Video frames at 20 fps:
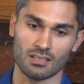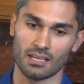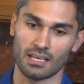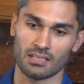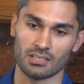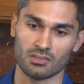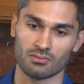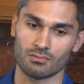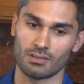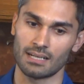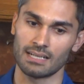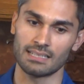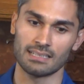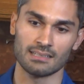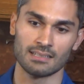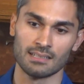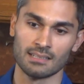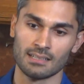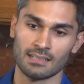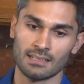and you're right.
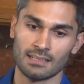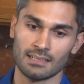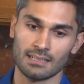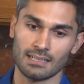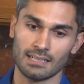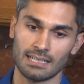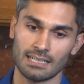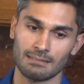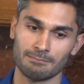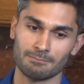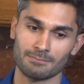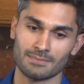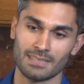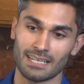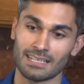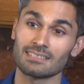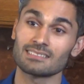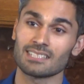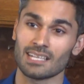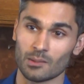
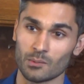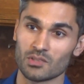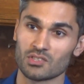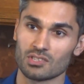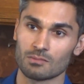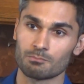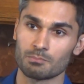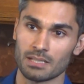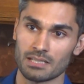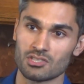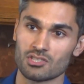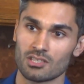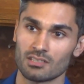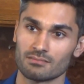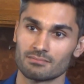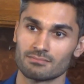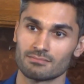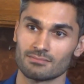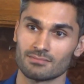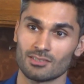That is how we should pitch it.
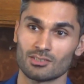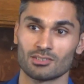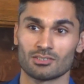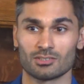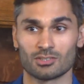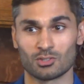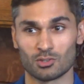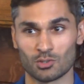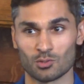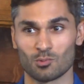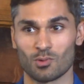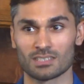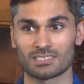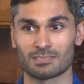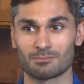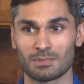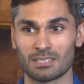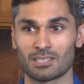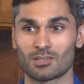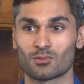Do you want
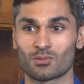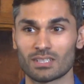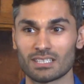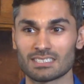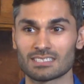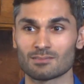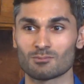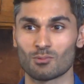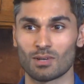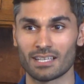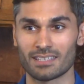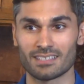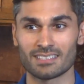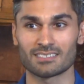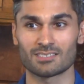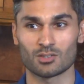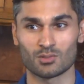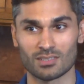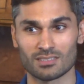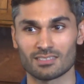to be the reason why this
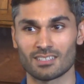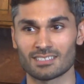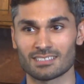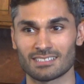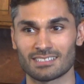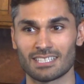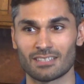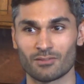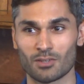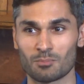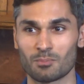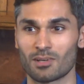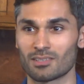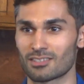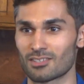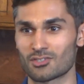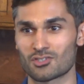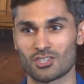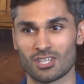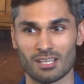student doesn't give up on
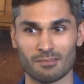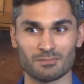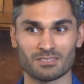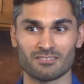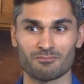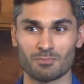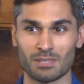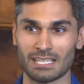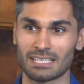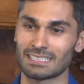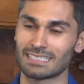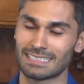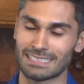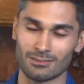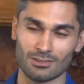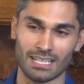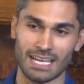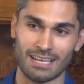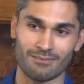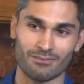their dreams of being a
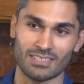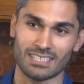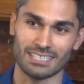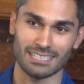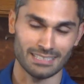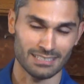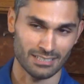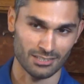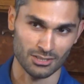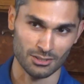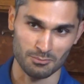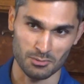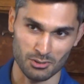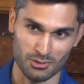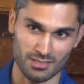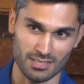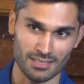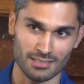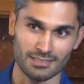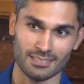legal advocate in their
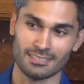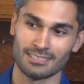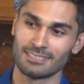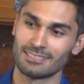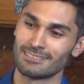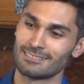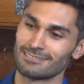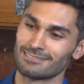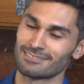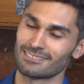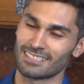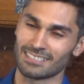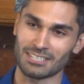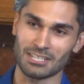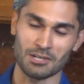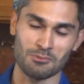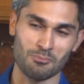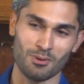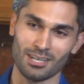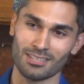community? Then
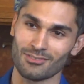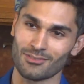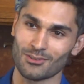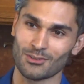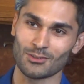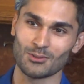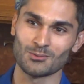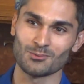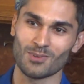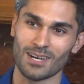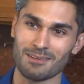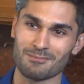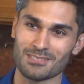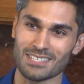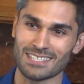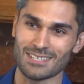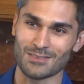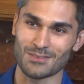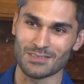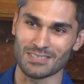come on through
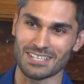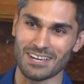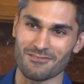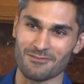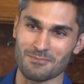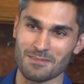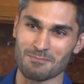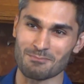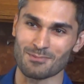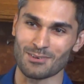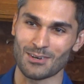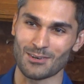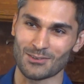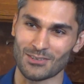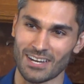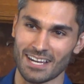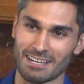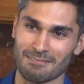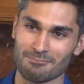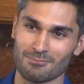YMCA Youth and Government
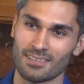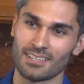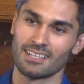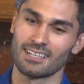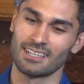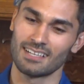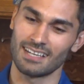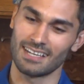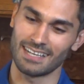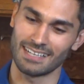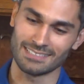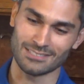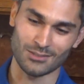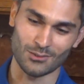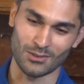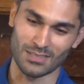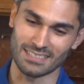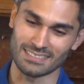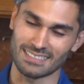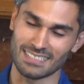Program.
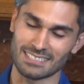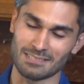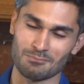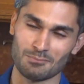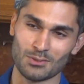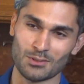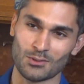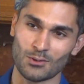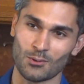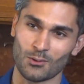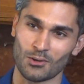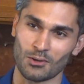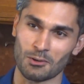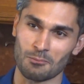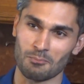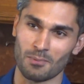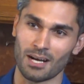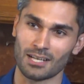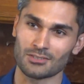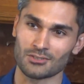Join us as a moot court or
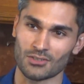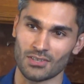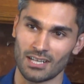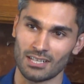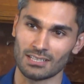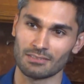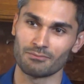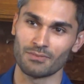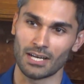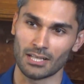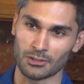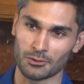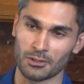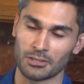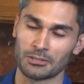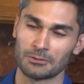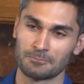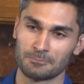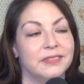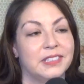mock trial
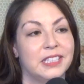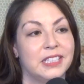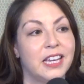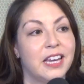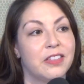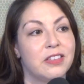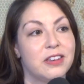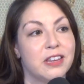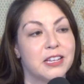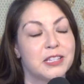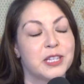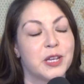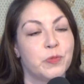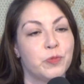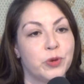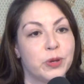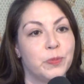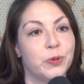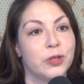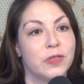evaluator. Yeah, the next time
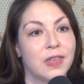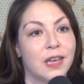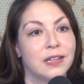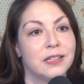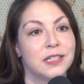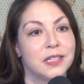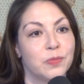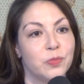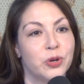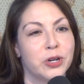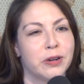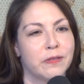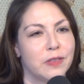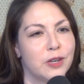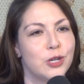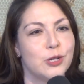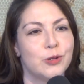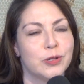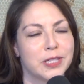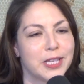we put that somewhere in the
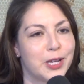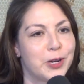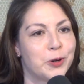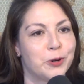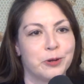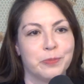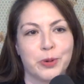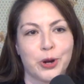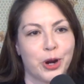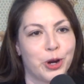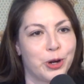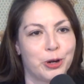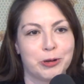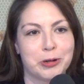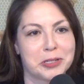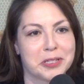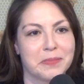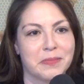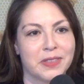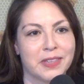newsletter and barcode or
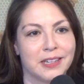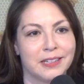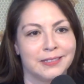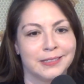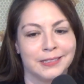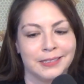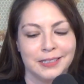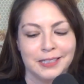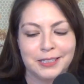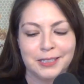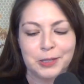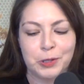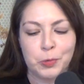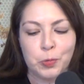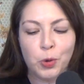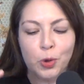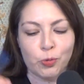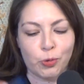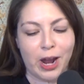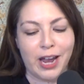something,
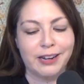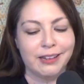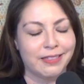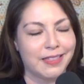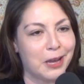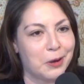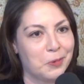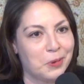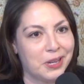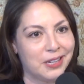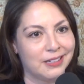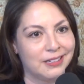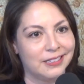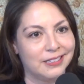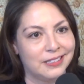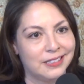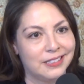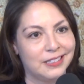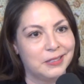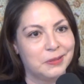we'll write it that way.
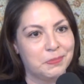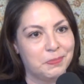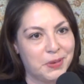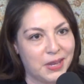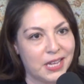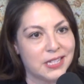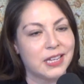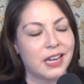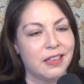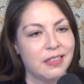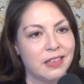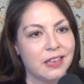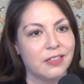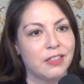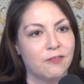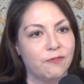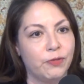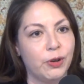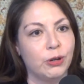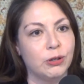Because I think
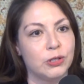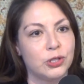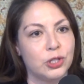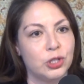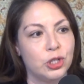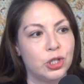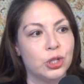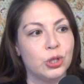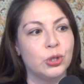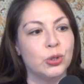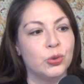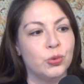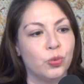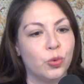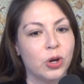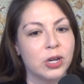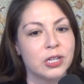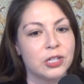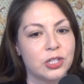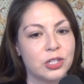that folks do
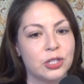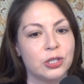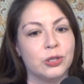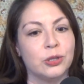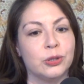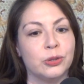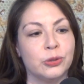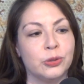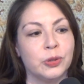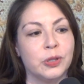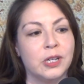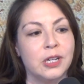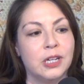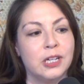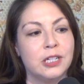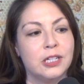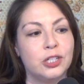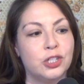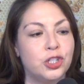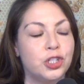want to
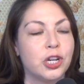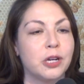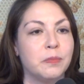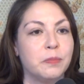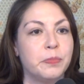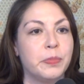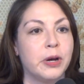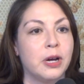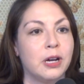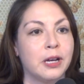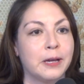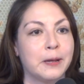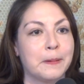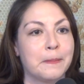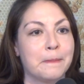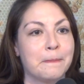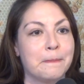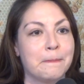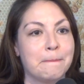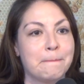jump
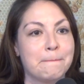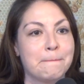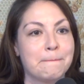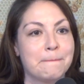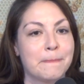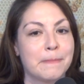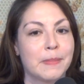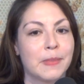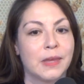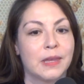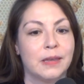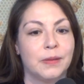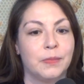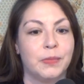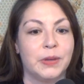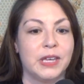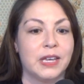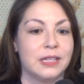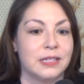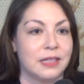on
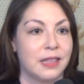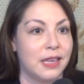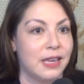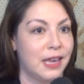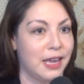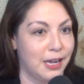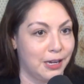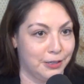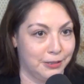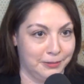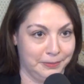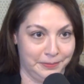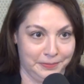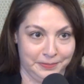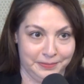because they care